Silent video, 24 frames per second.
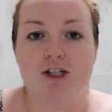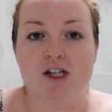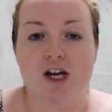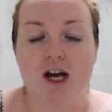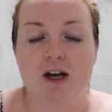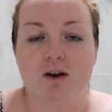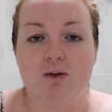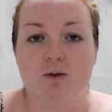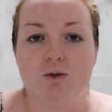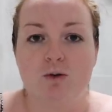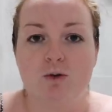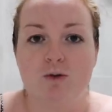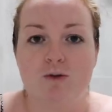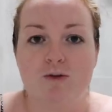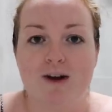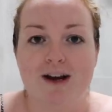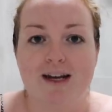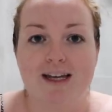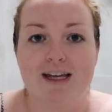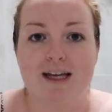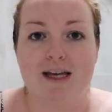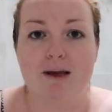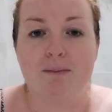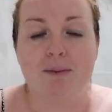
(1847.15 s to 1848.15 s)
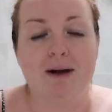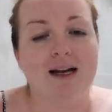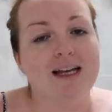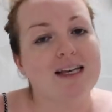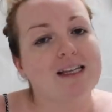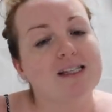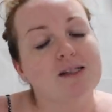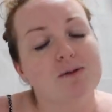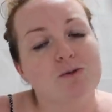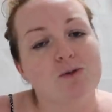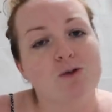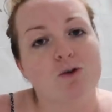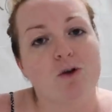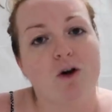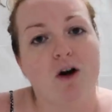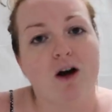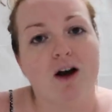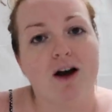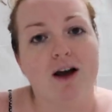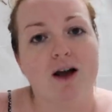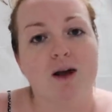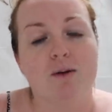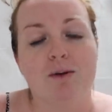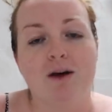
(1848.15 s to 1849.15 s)
channel already, please
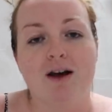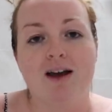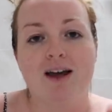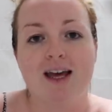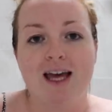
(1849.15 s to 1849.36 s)
subscribe,